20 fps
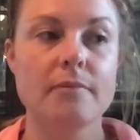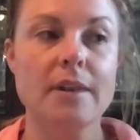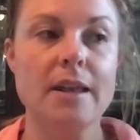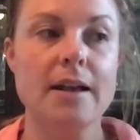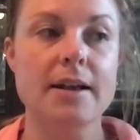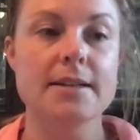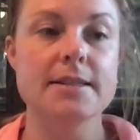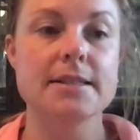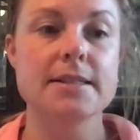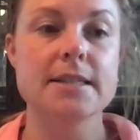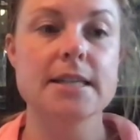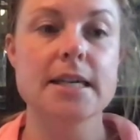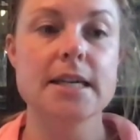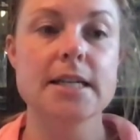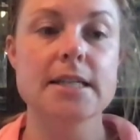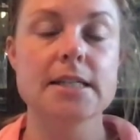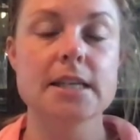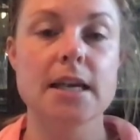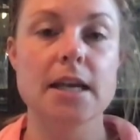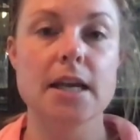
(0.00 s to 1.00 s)
a
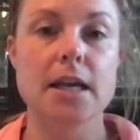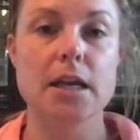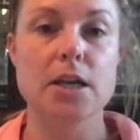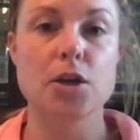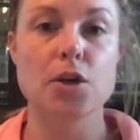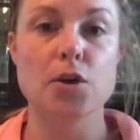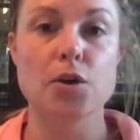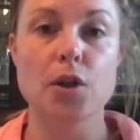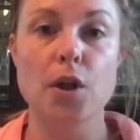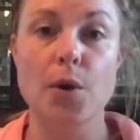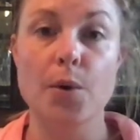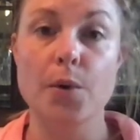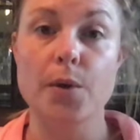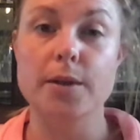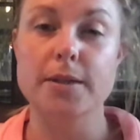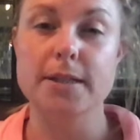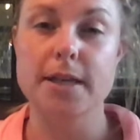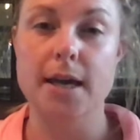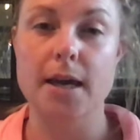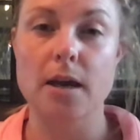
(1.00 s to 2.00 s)
seat in your local
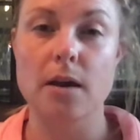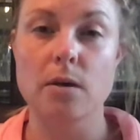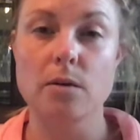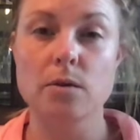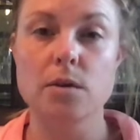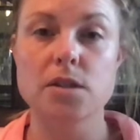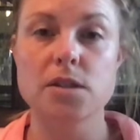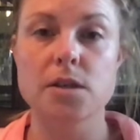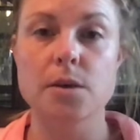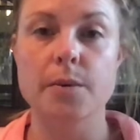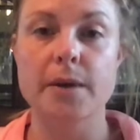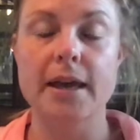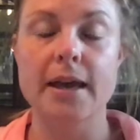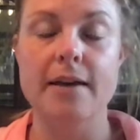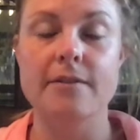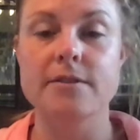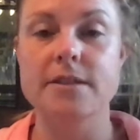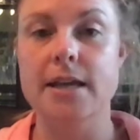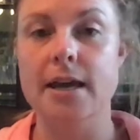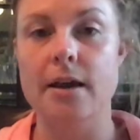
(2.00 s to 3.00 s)
town. So we
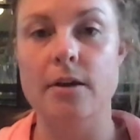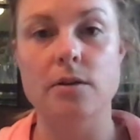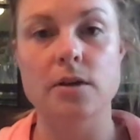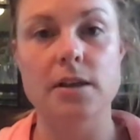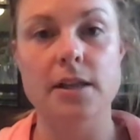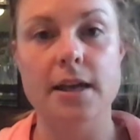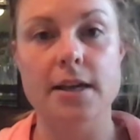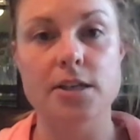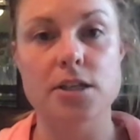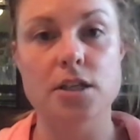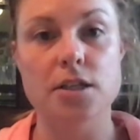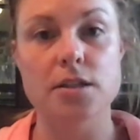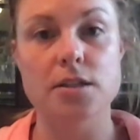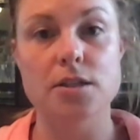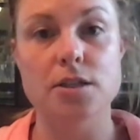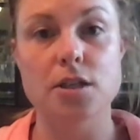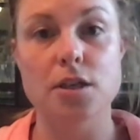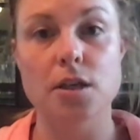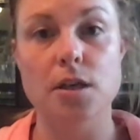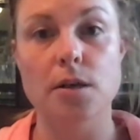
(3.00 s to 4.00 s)
have town elections
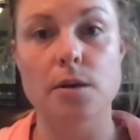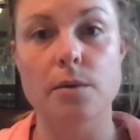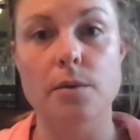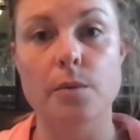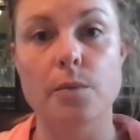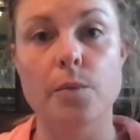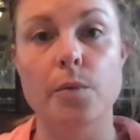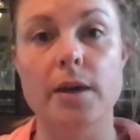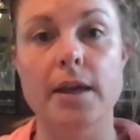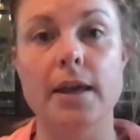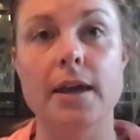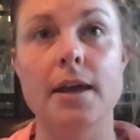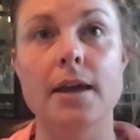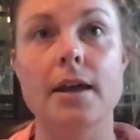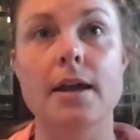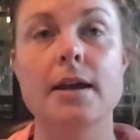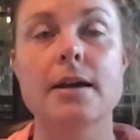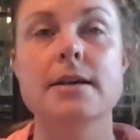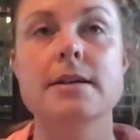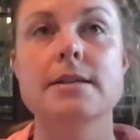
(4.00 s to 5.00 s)
too.
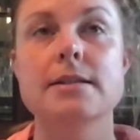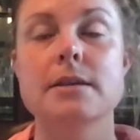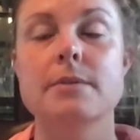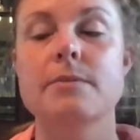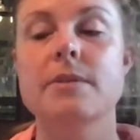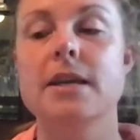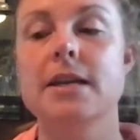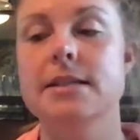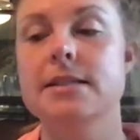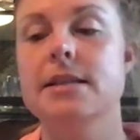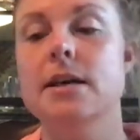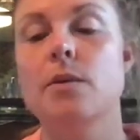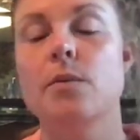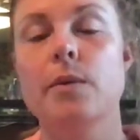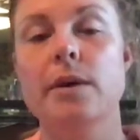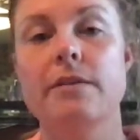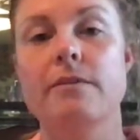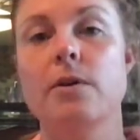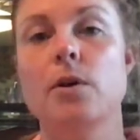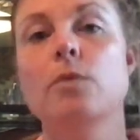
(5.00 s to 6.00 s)
Some things that
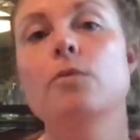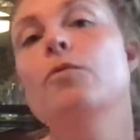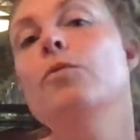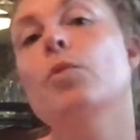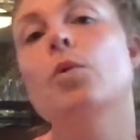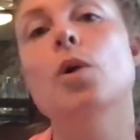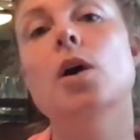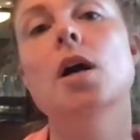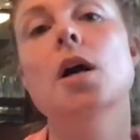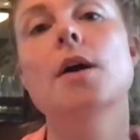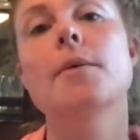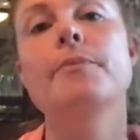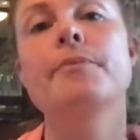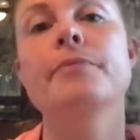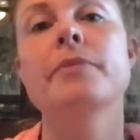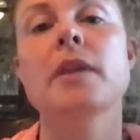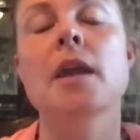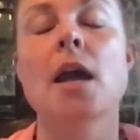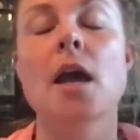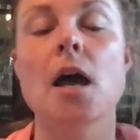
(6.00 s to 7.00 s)
we vote for
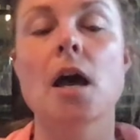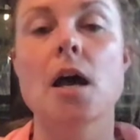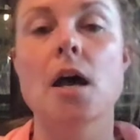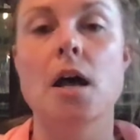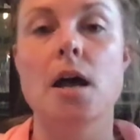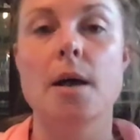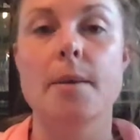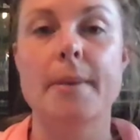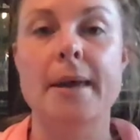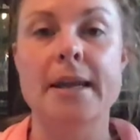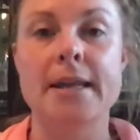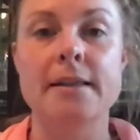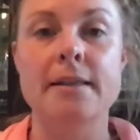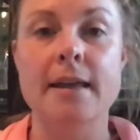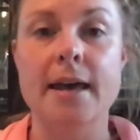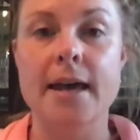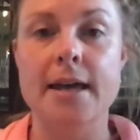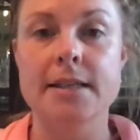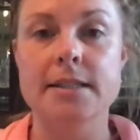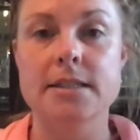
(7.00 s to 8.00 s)
and
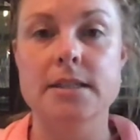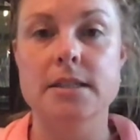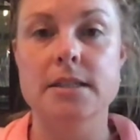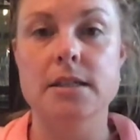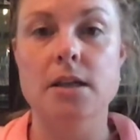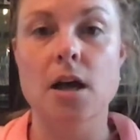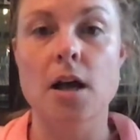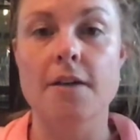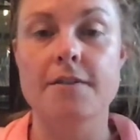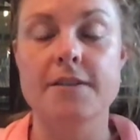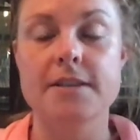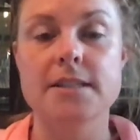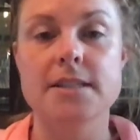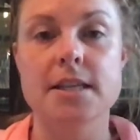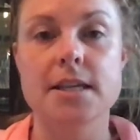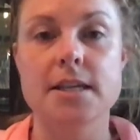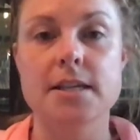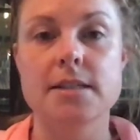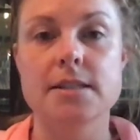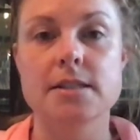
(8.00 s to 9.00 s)
elect
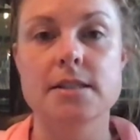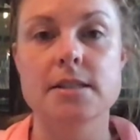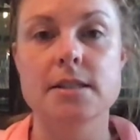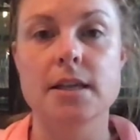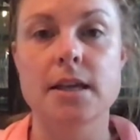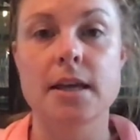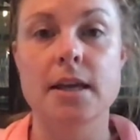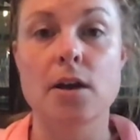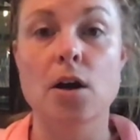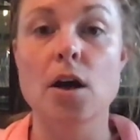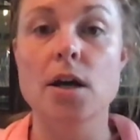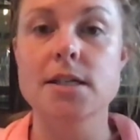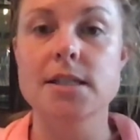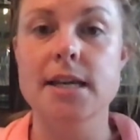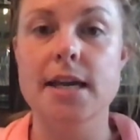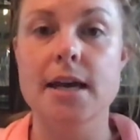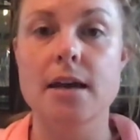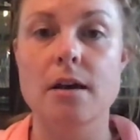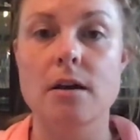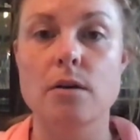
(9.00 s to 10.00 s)
offices in our
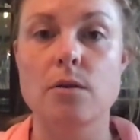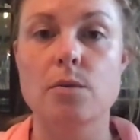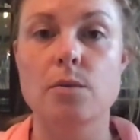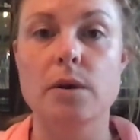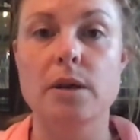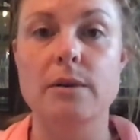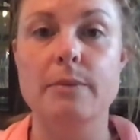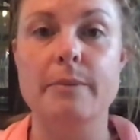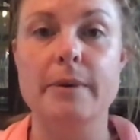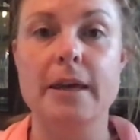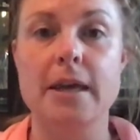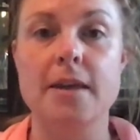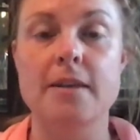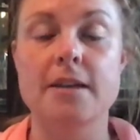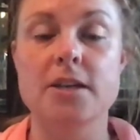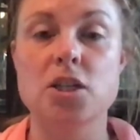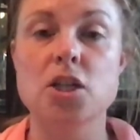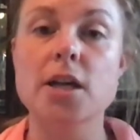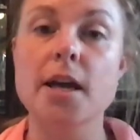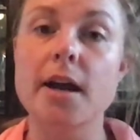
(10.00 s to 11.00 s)
town would be the
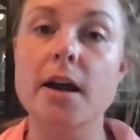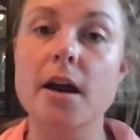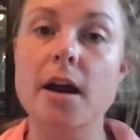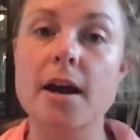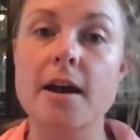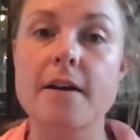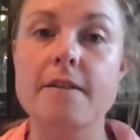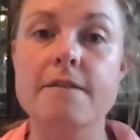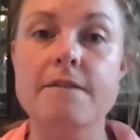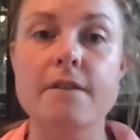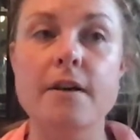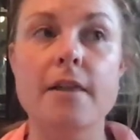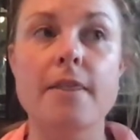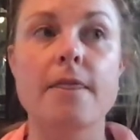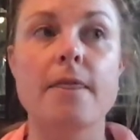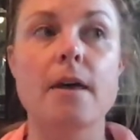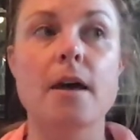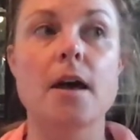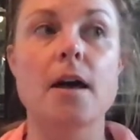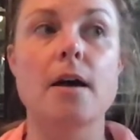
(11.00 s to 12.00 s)
sheriff,
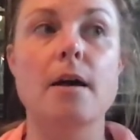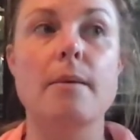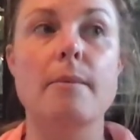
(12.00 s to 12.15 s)
the